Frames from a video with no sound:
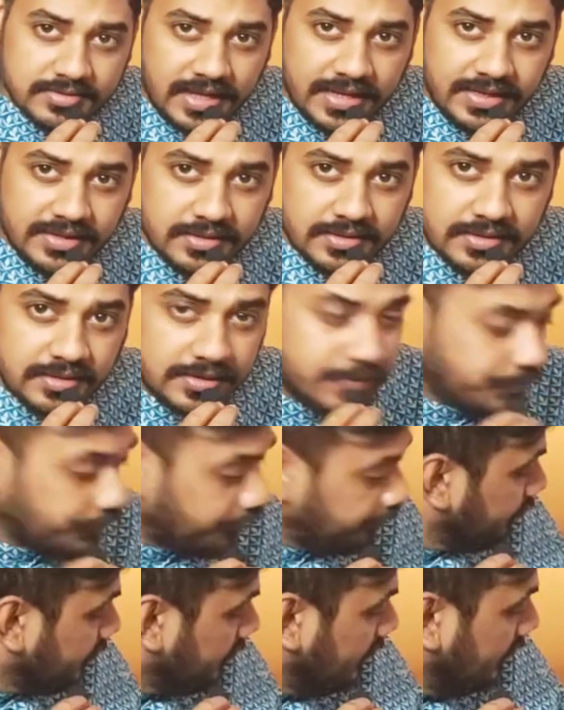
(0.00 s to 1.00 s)
sign here,
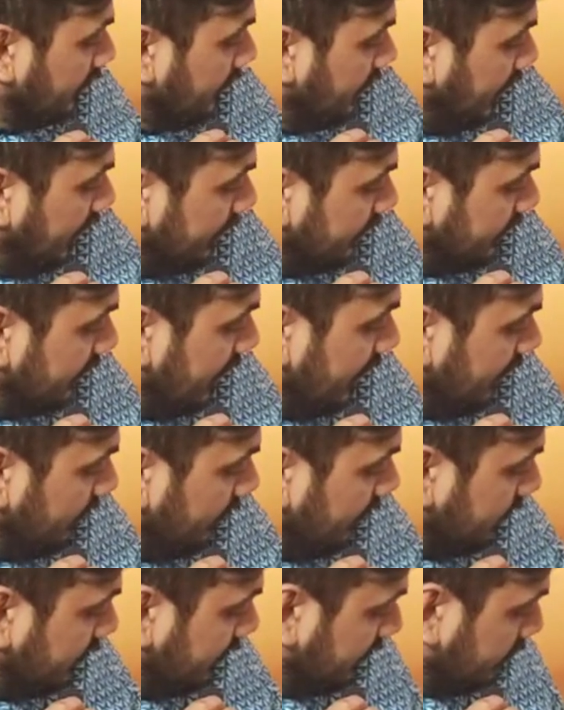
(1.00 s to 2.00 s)
and
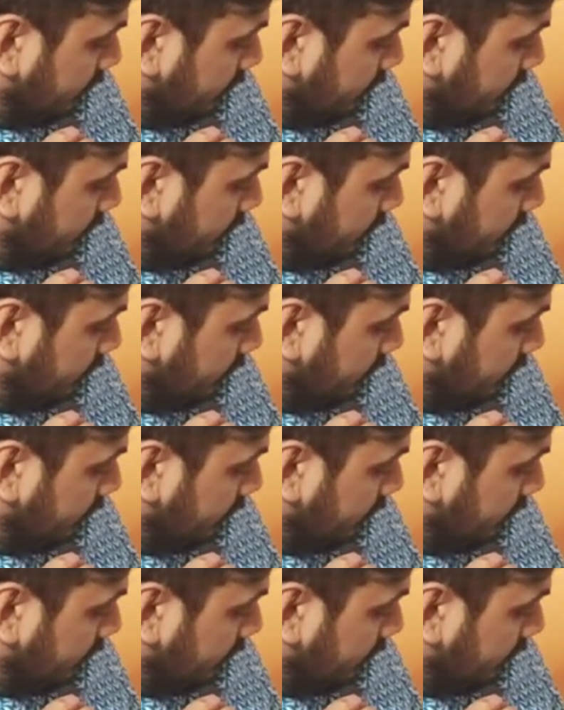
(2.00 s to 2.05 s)
Saturn is